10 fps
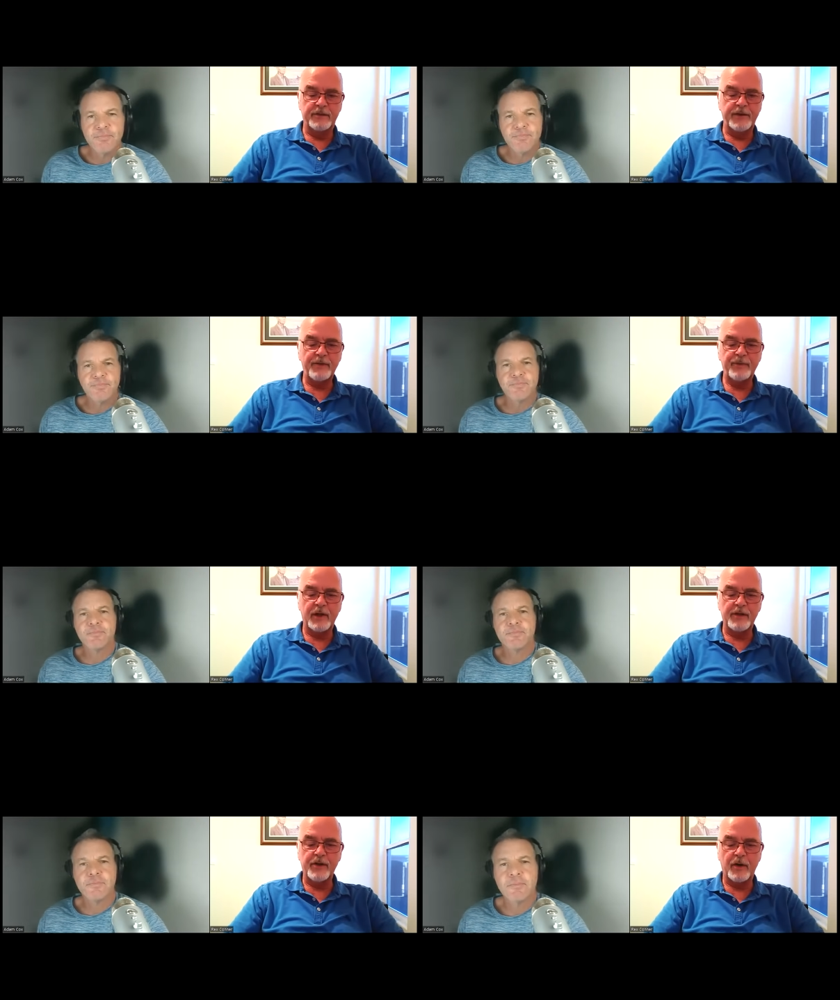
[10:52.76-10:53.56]

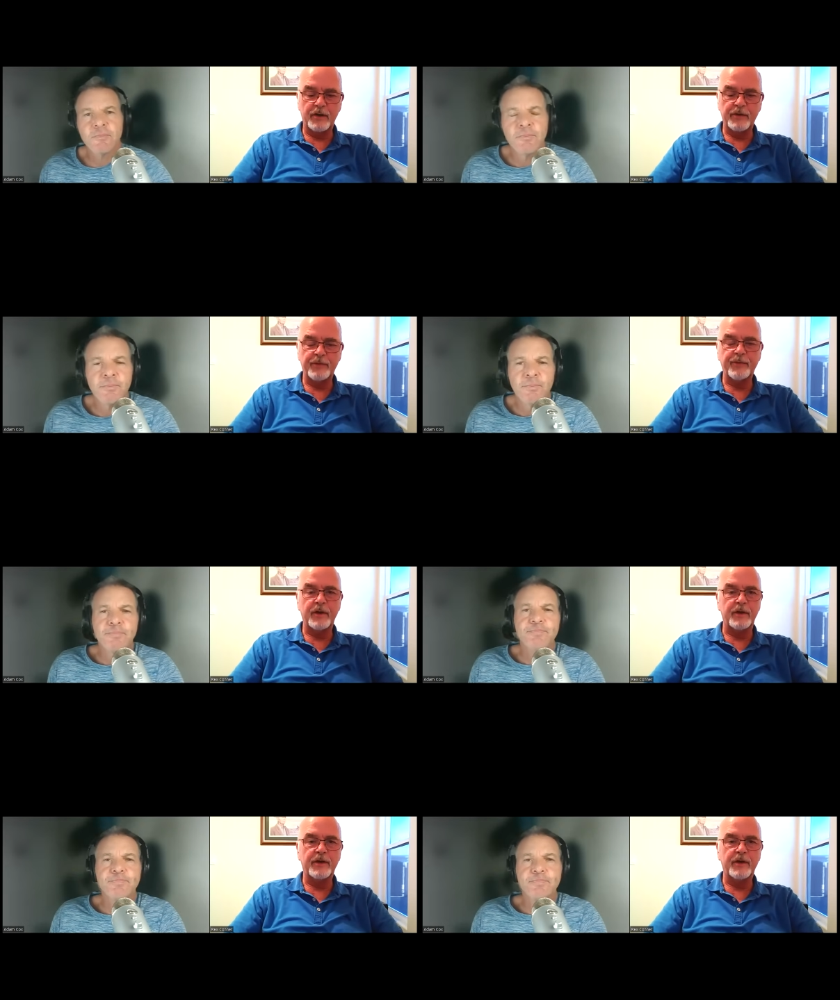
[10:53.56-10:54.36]
Speaker 1: definitely there are
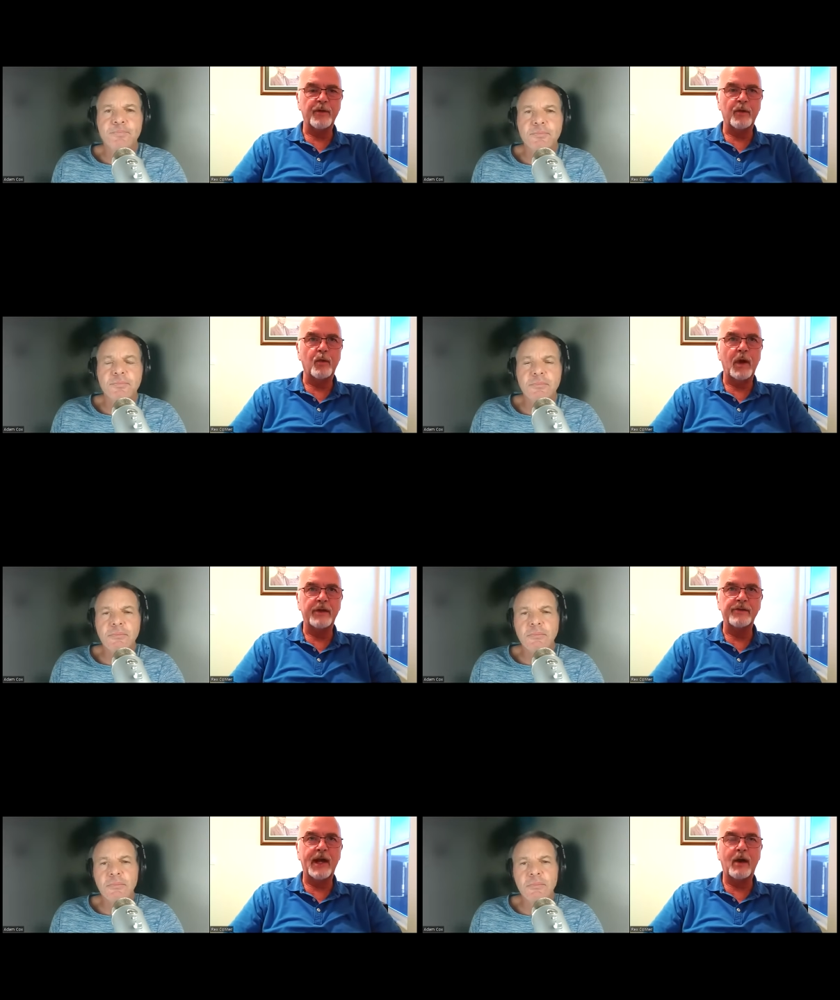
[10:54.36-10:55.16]
different
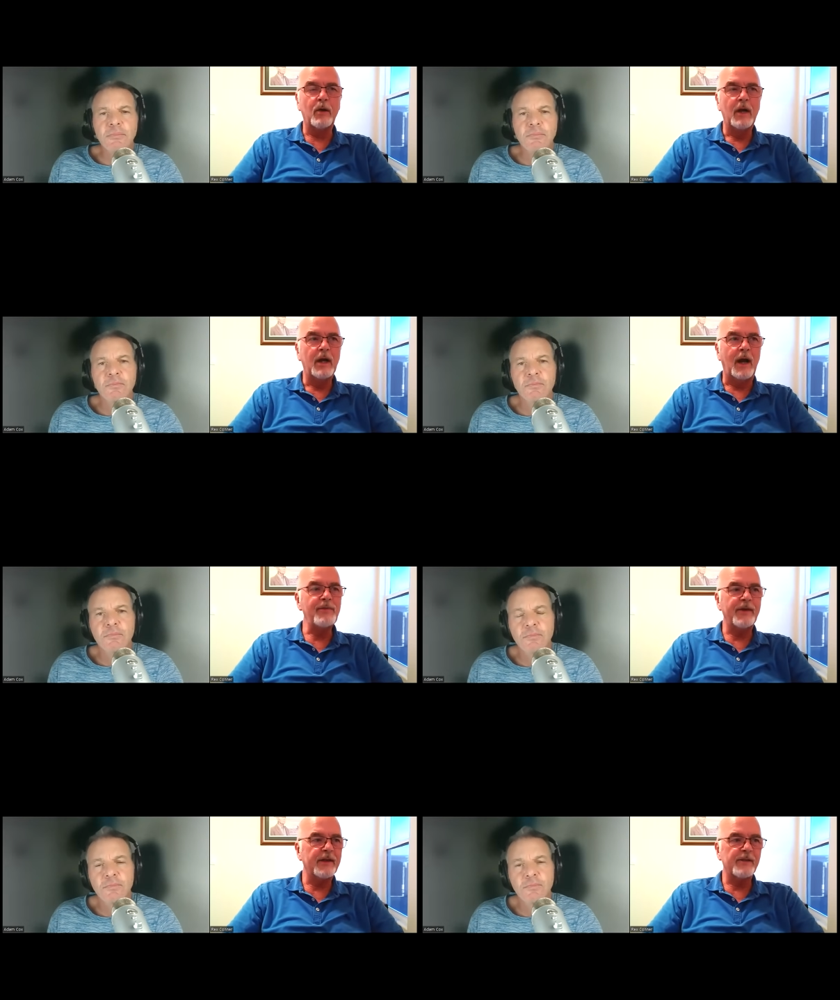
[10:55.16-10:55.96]
ways. Now,
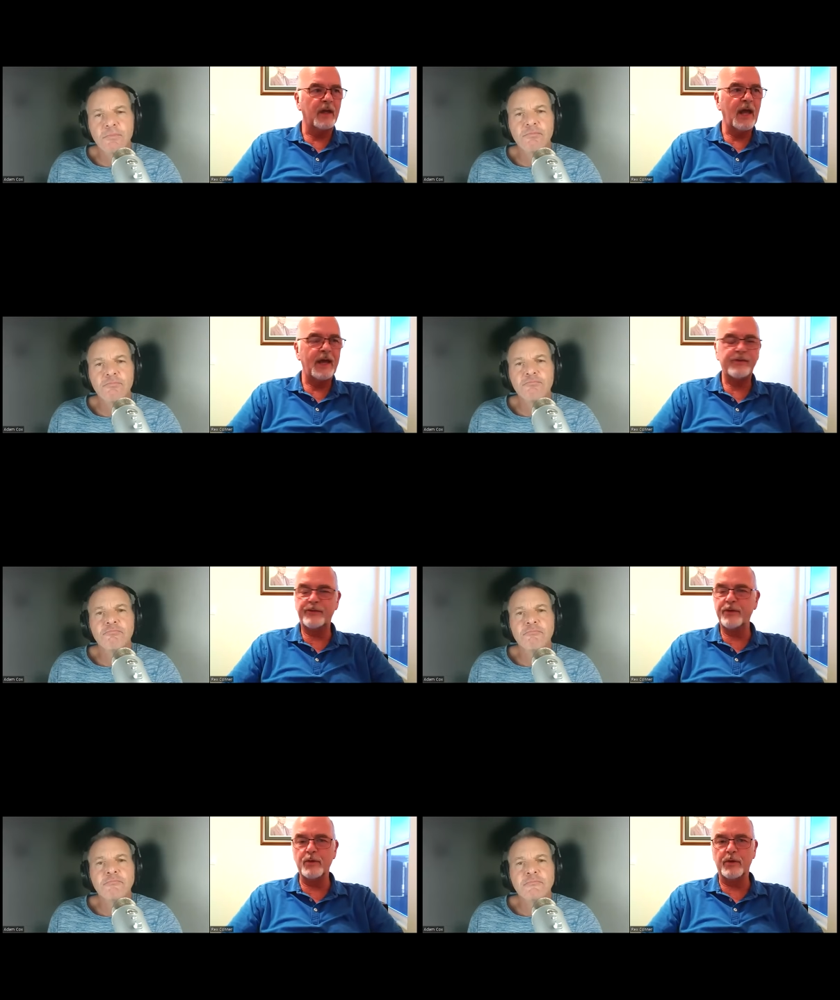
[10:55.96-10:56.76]
I'm thinking the
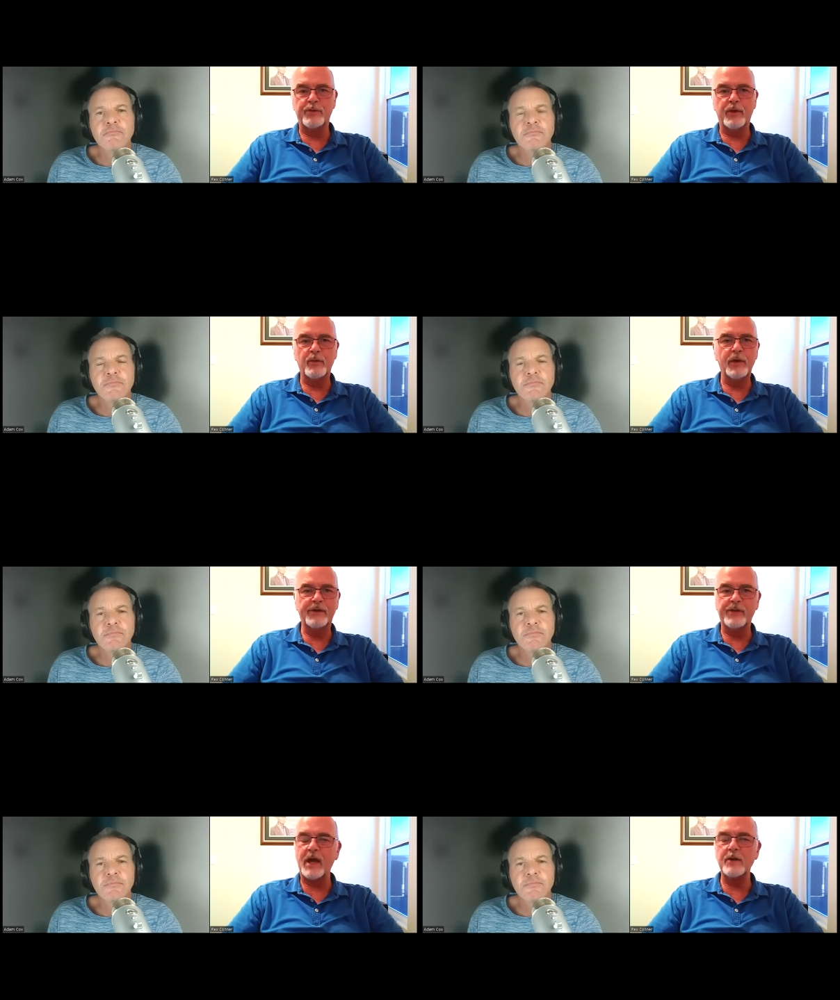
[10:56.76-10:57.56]
last 2 or 3
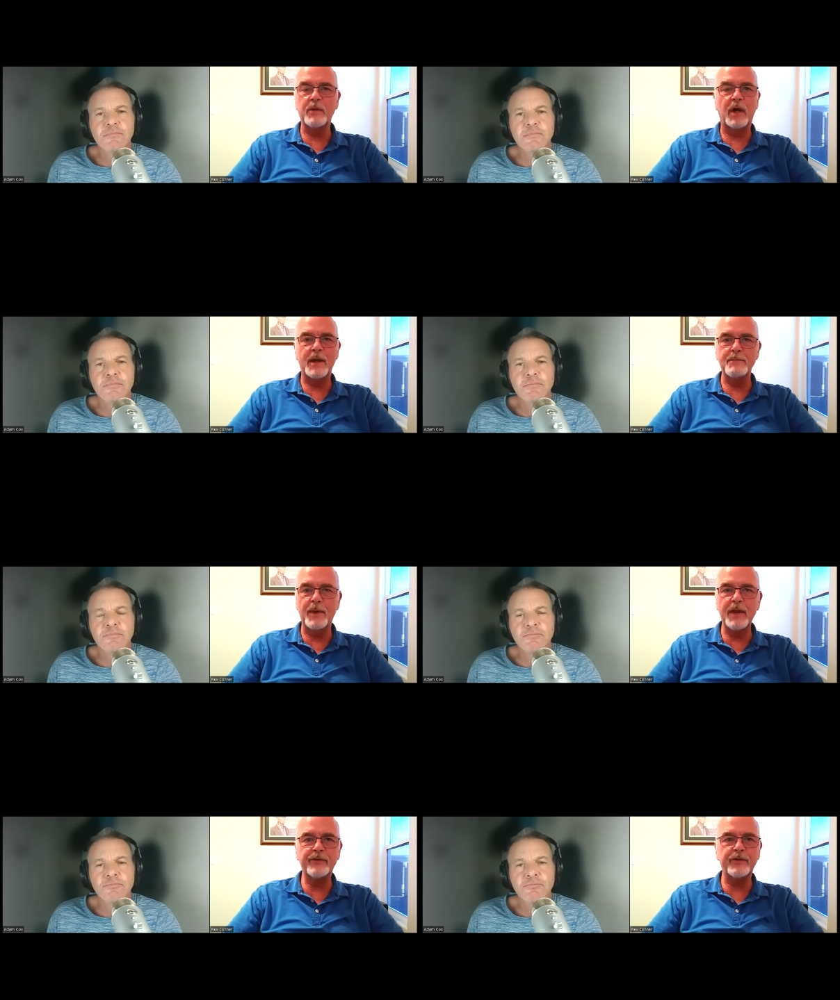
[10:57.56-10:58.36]
weeks, Adam and I
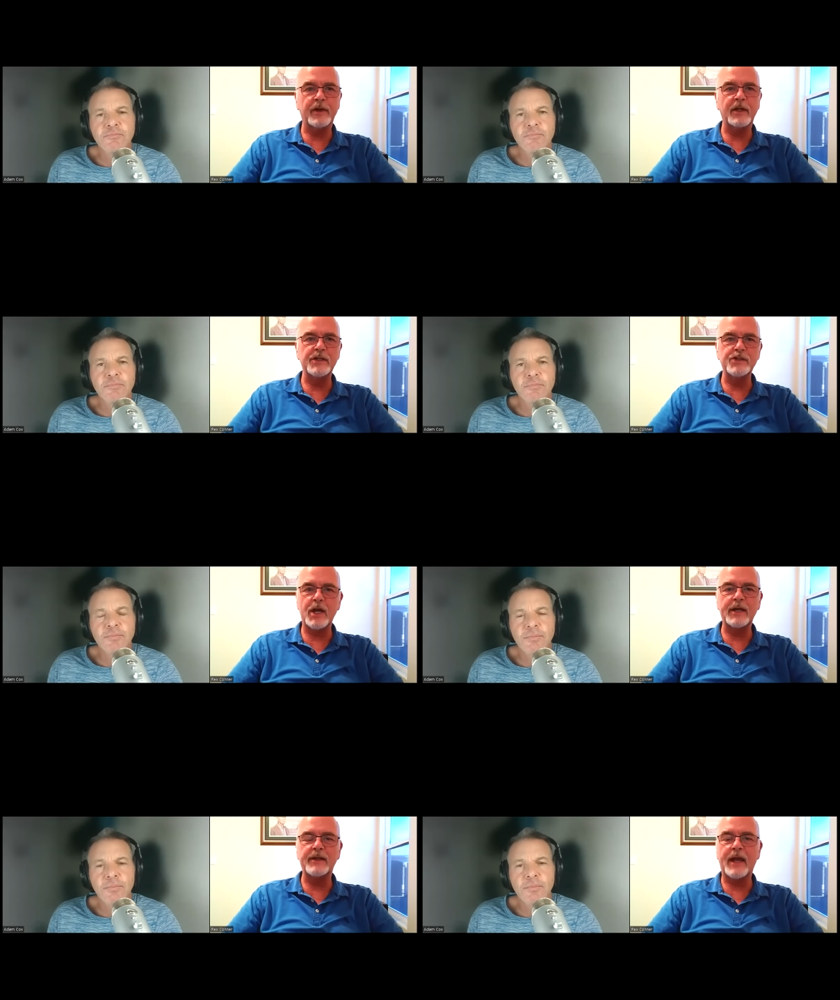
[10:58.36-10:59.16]
basically
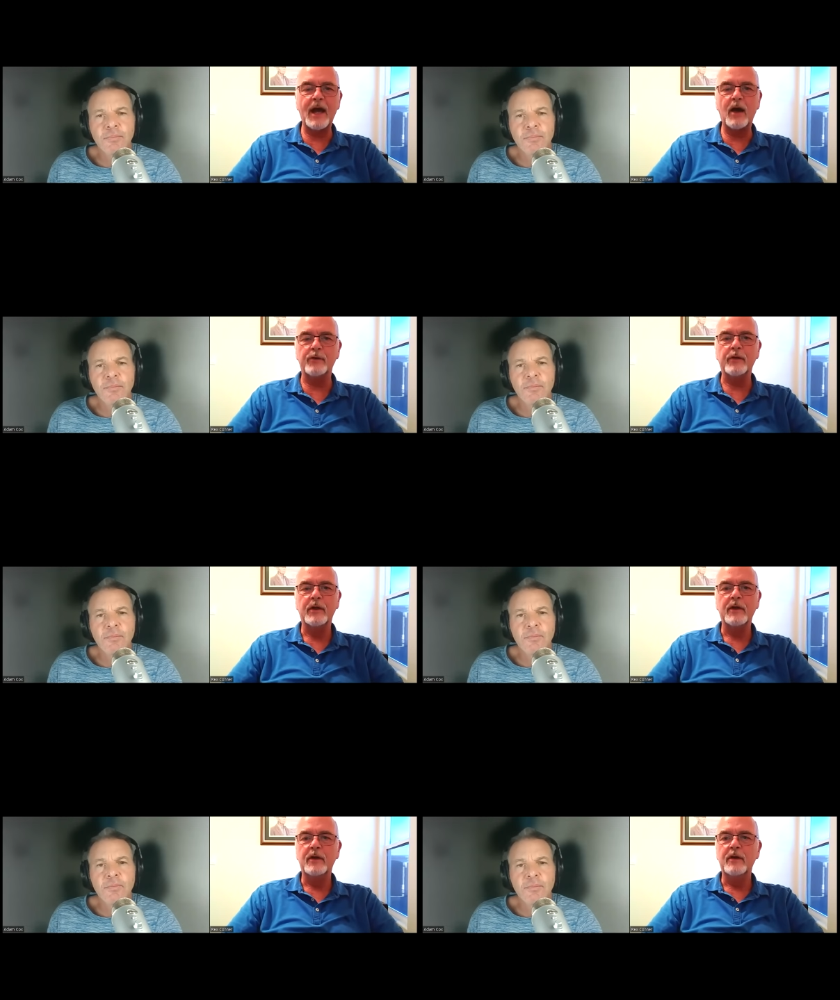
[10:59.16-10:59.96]
checked out
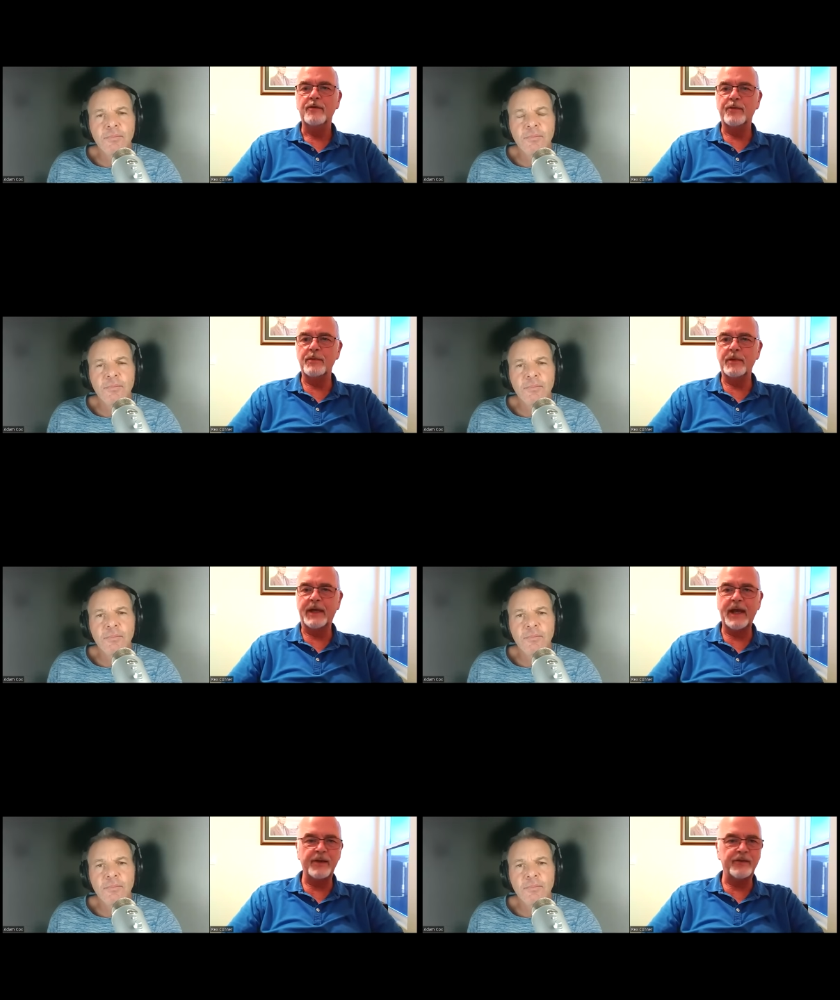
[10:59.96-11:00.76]
from
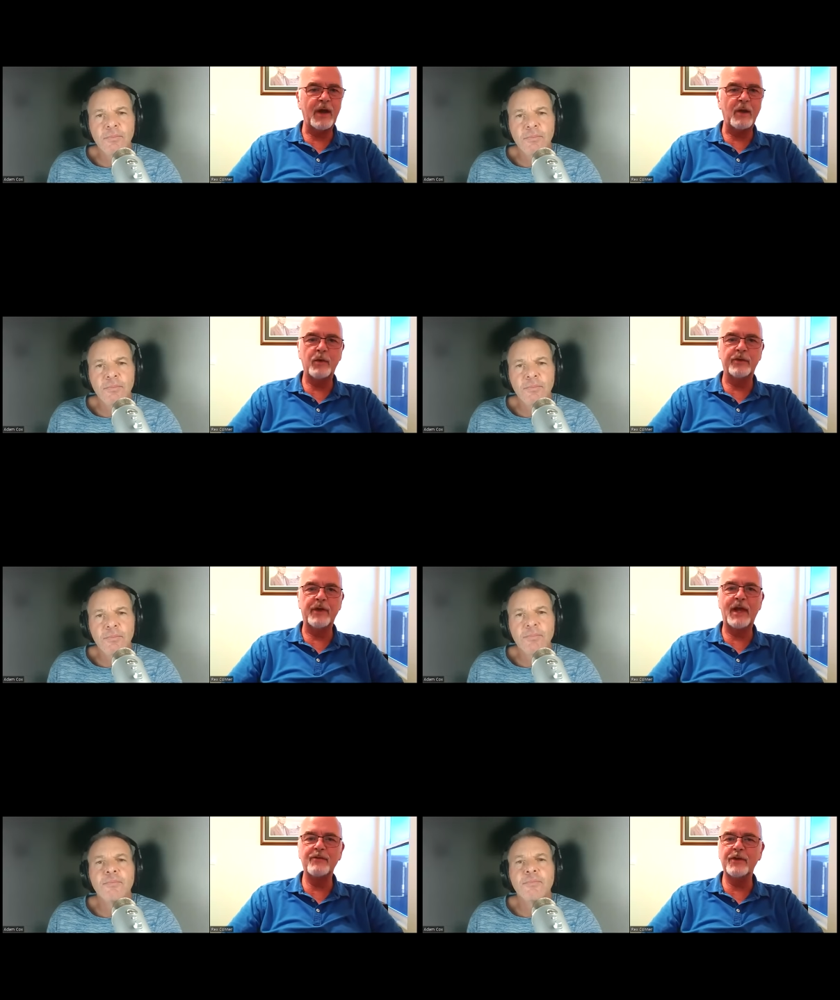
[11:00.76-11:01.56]
the case. That
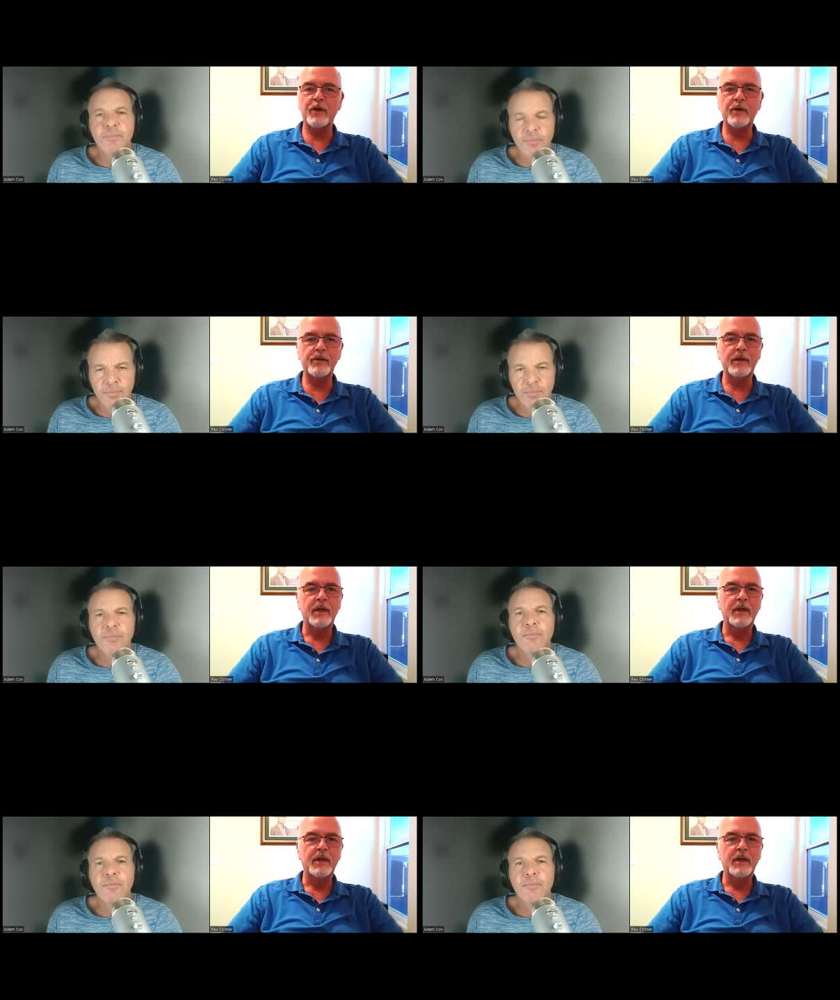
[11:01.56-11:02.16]
was heavier